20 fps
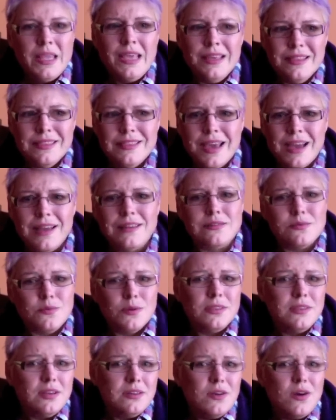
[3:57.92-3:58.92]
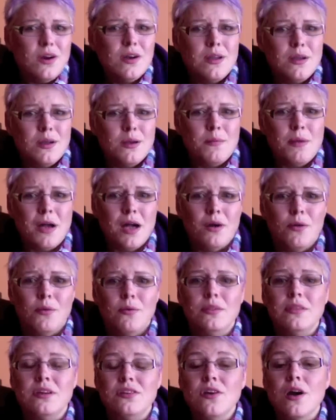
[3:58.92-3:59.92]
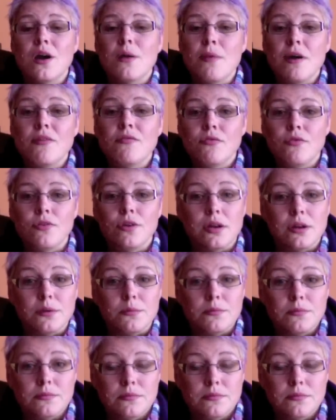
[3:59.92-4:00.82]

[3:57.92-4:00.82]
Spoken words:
That's what they're talking about when they talk about freedom.